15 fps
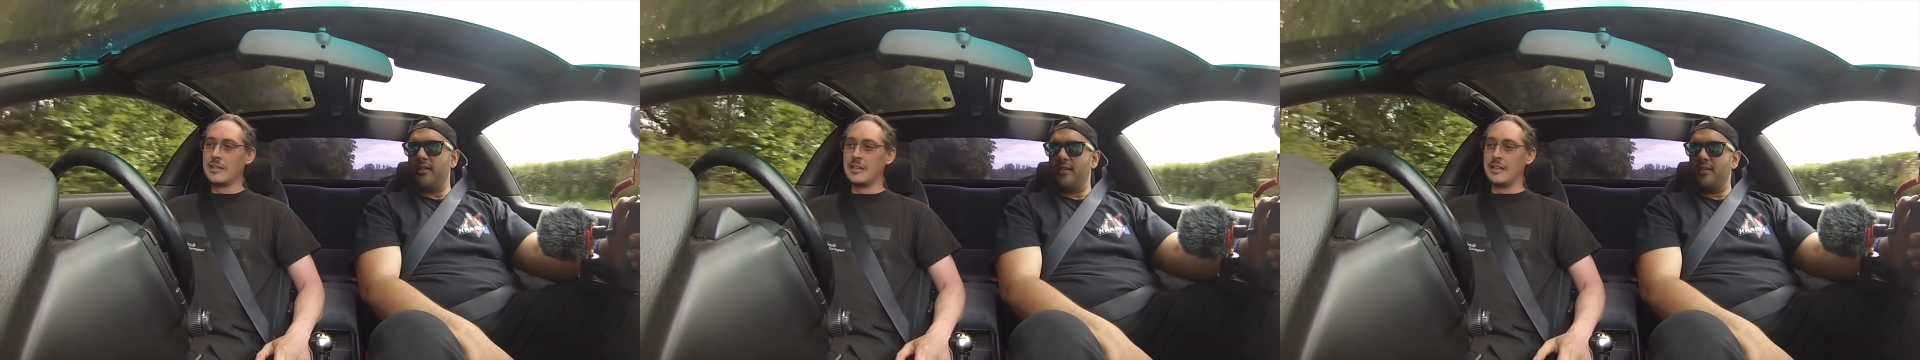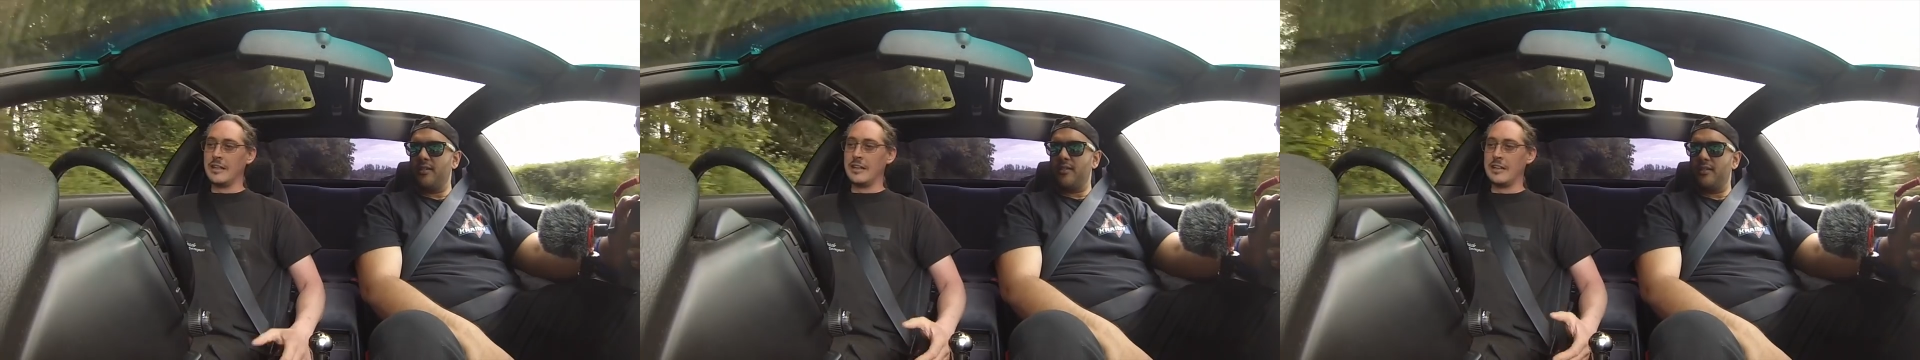
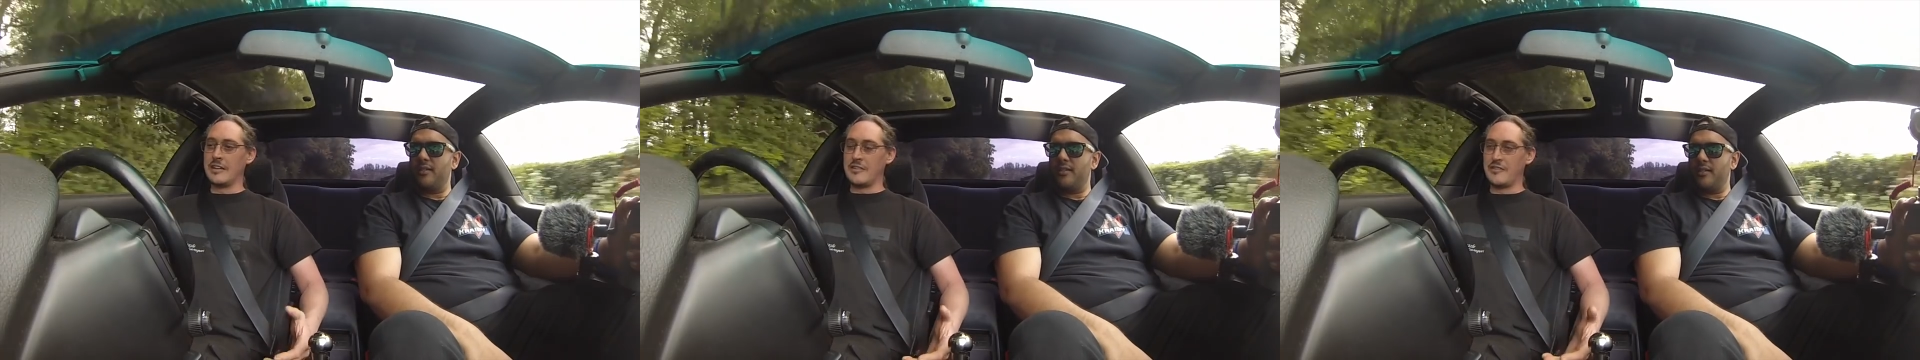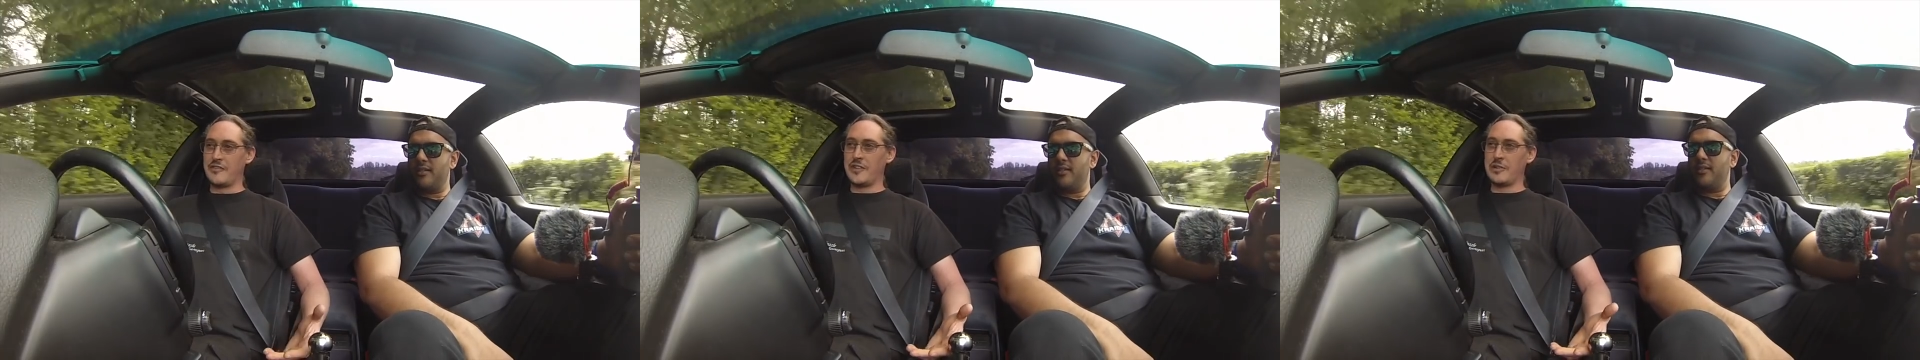Speaker 1: yeah you can
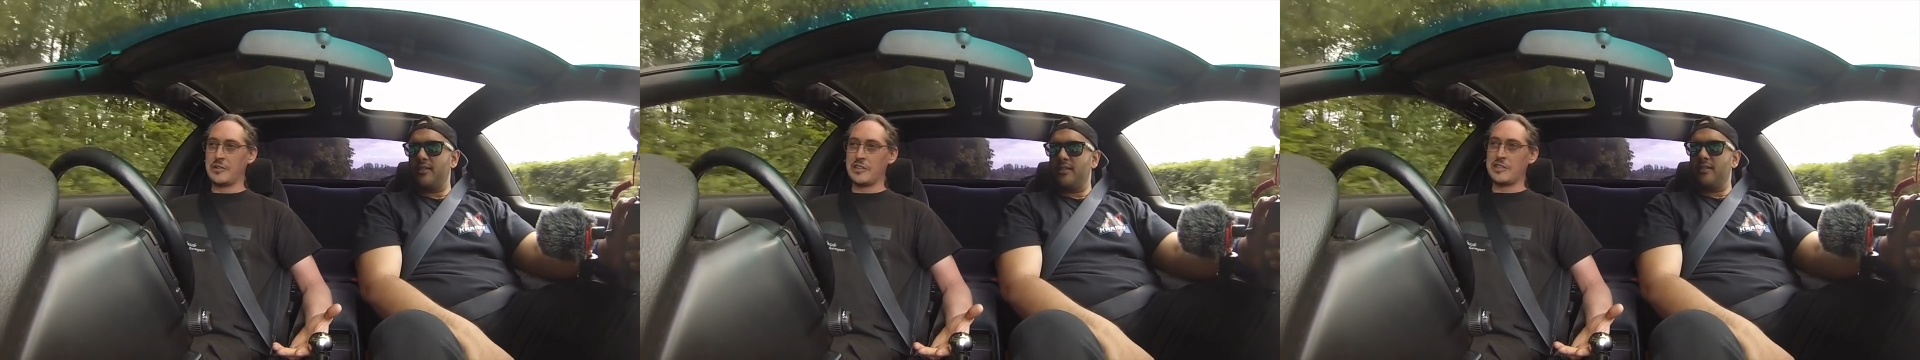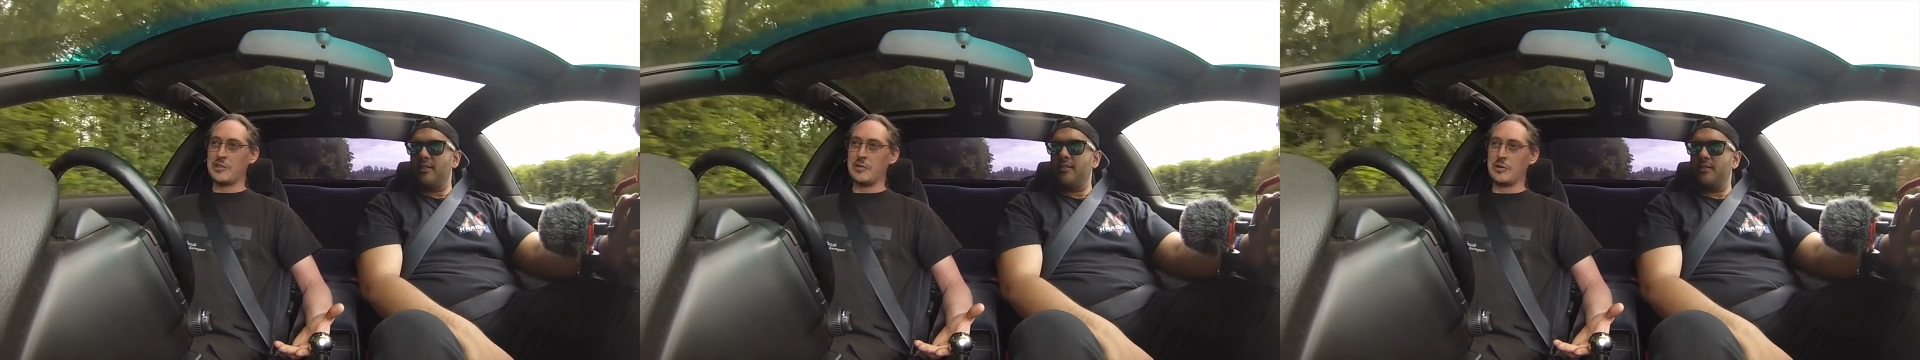feel the
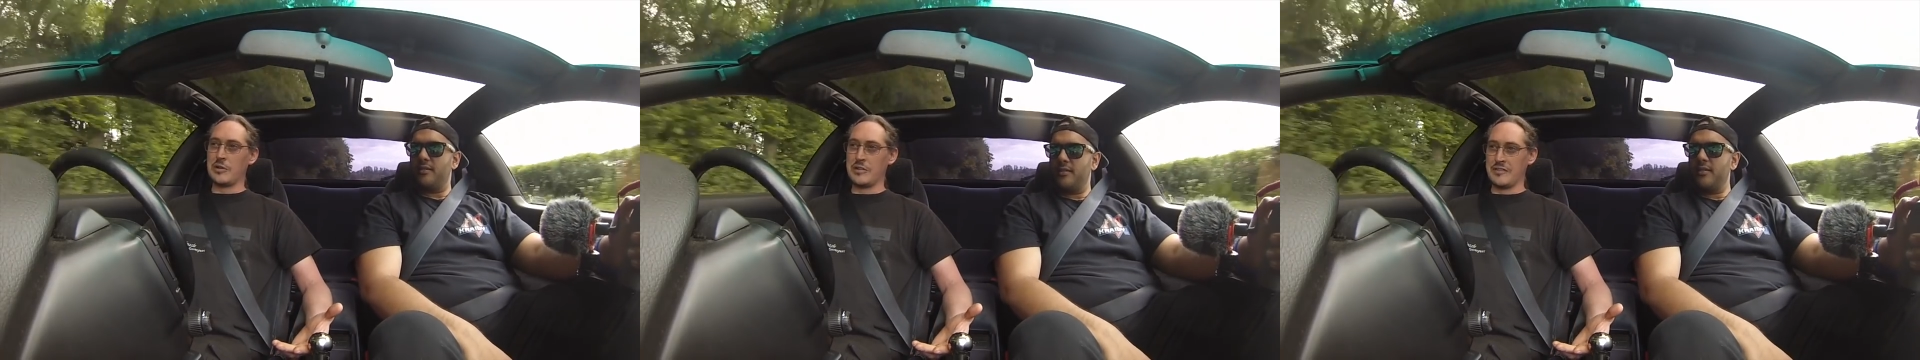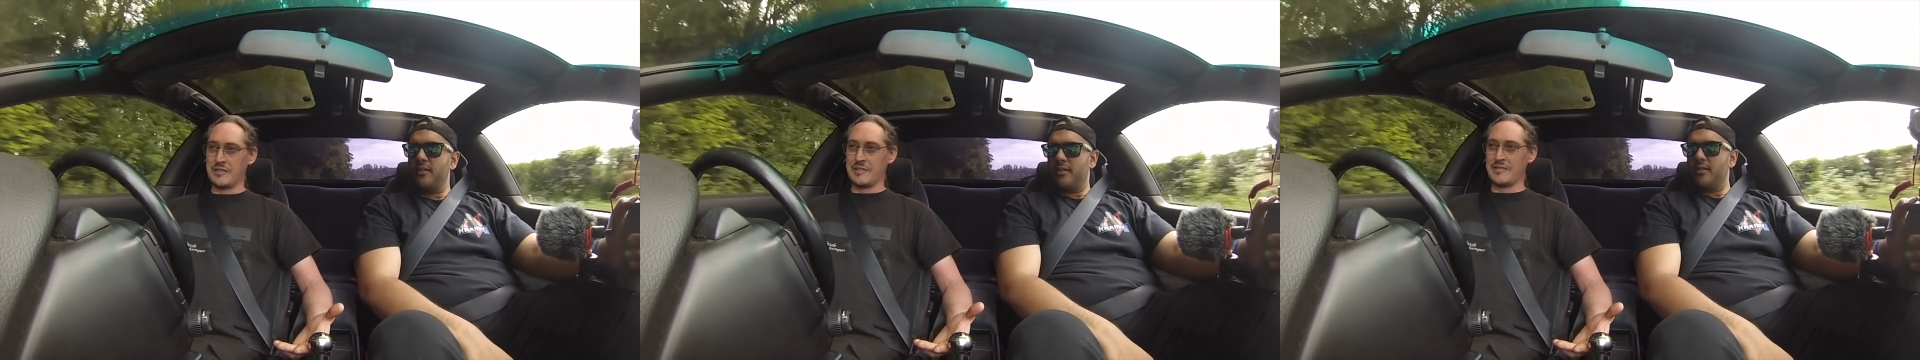torque
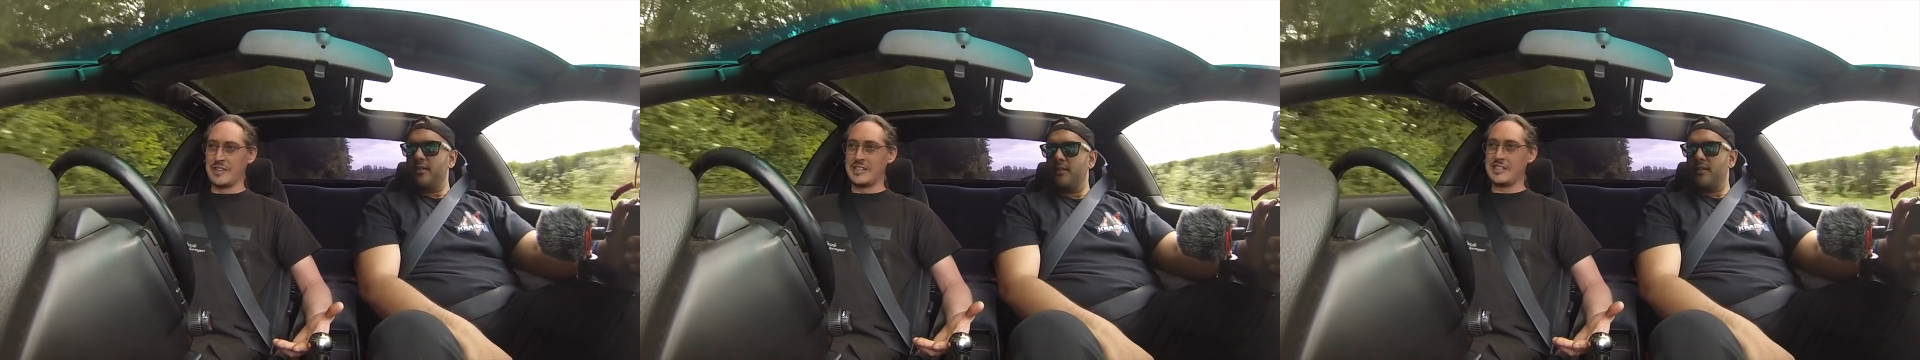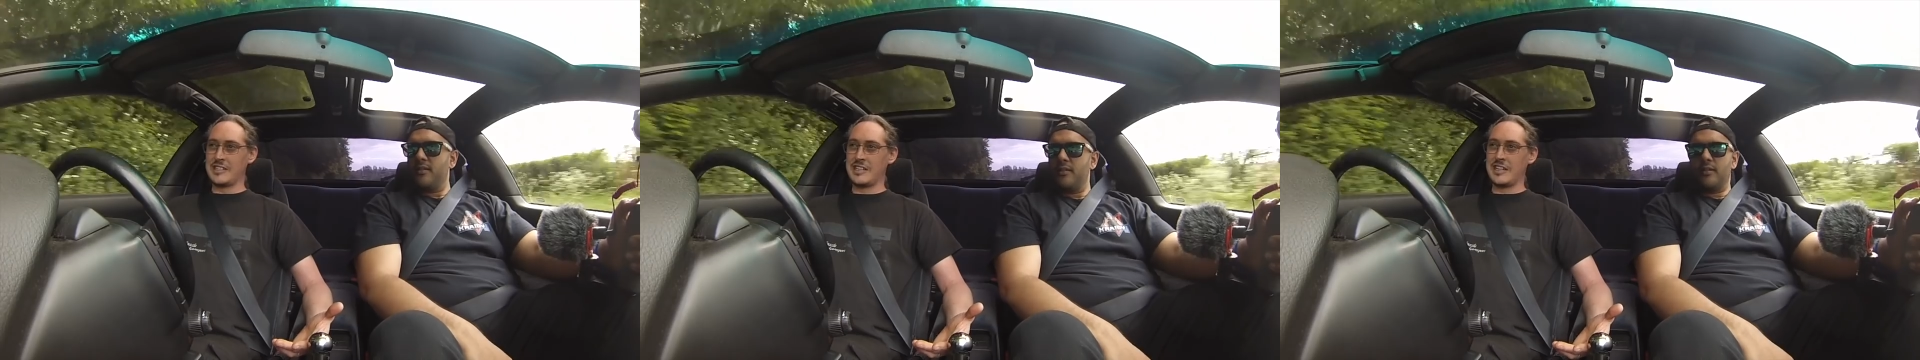of the
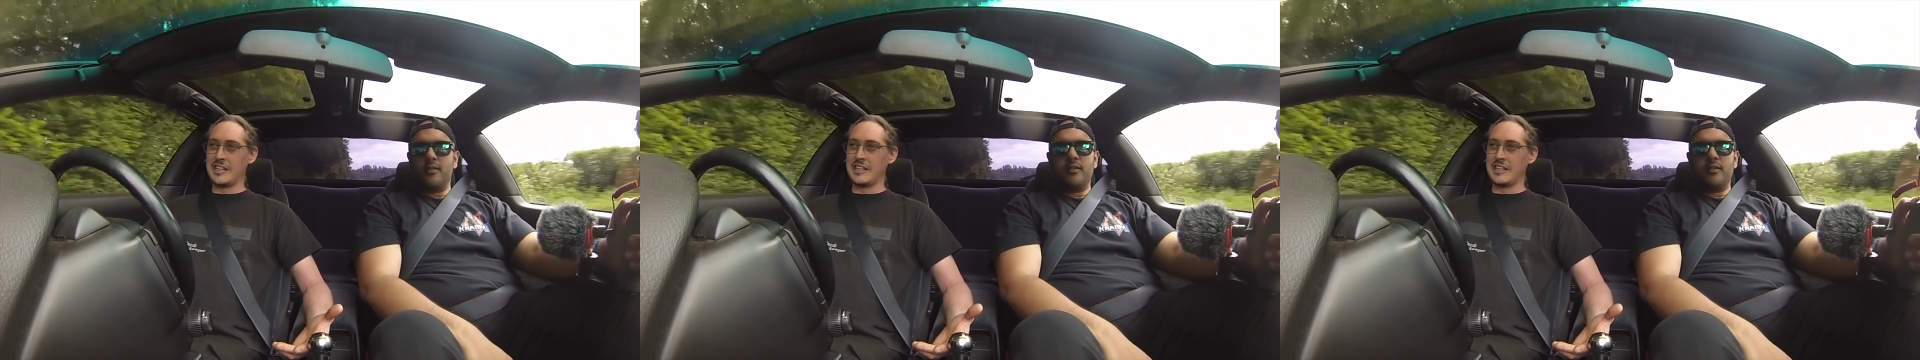V6. It,